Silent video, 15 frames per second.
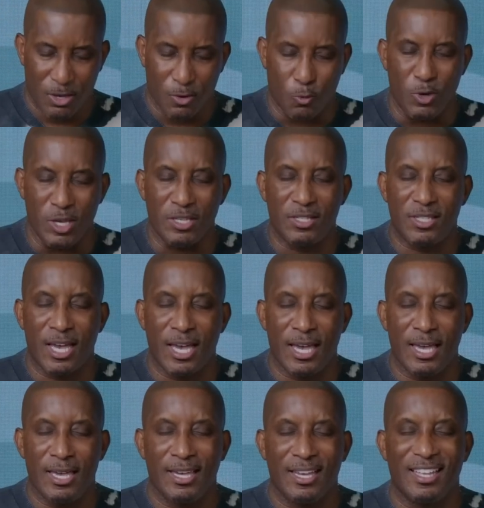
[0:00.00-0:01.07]
We
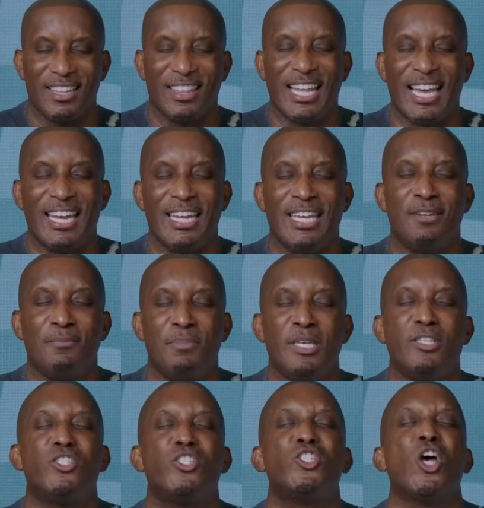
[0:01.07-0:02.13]
say, let it be
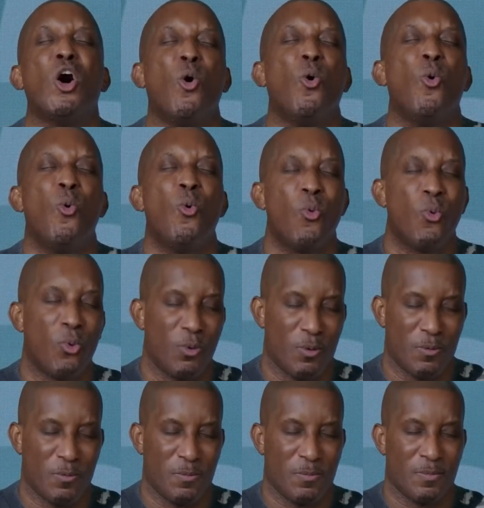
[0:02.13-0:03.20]
so.
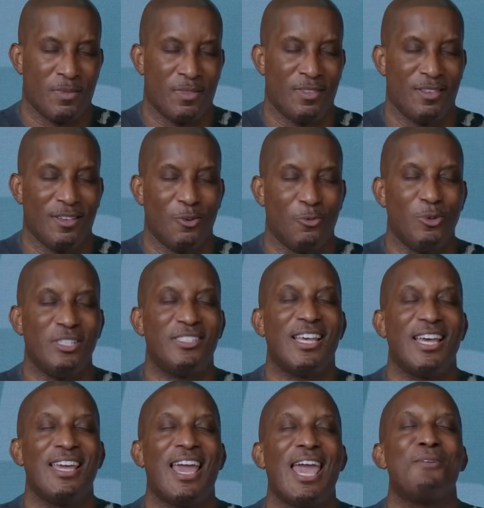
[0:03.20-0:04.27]
Lord. We
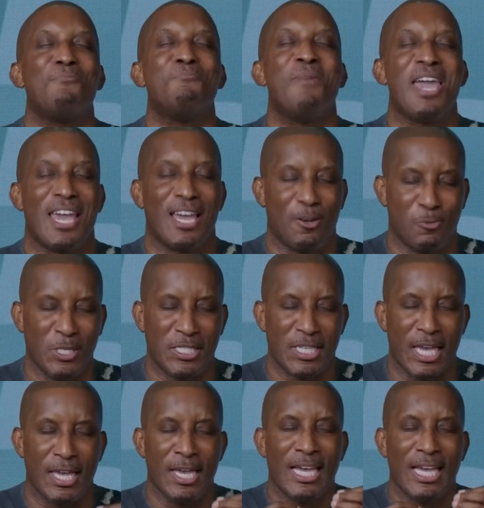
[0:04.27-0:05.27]
say, amen. We say,